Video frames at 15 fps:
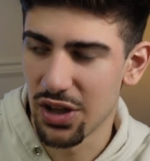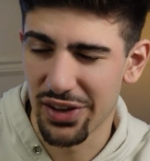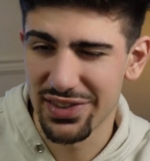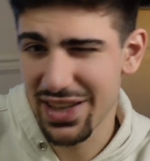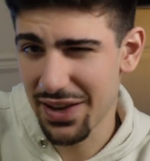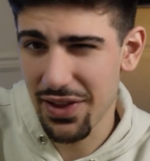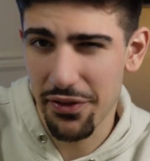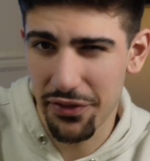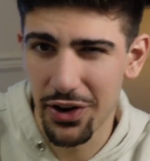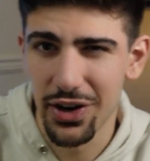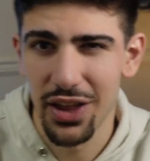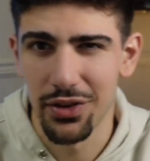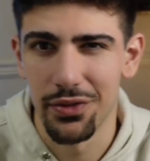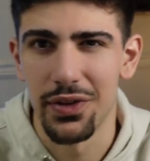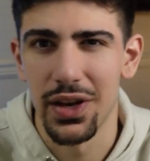I'll save that for
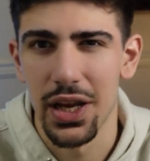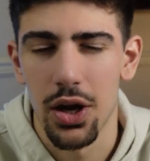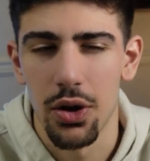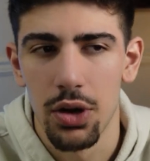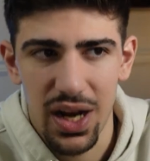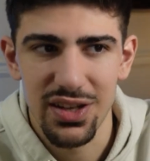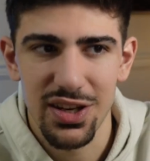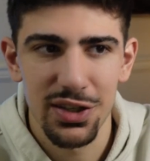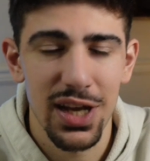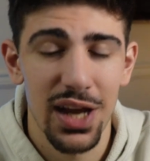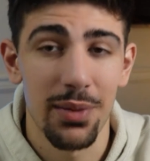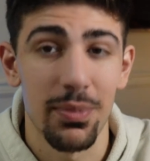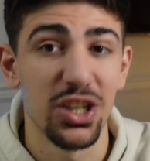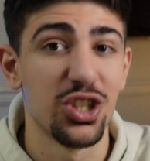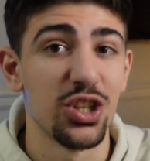another video. But I did kind
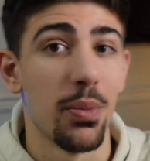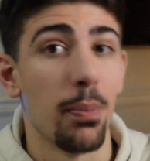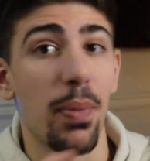of mention a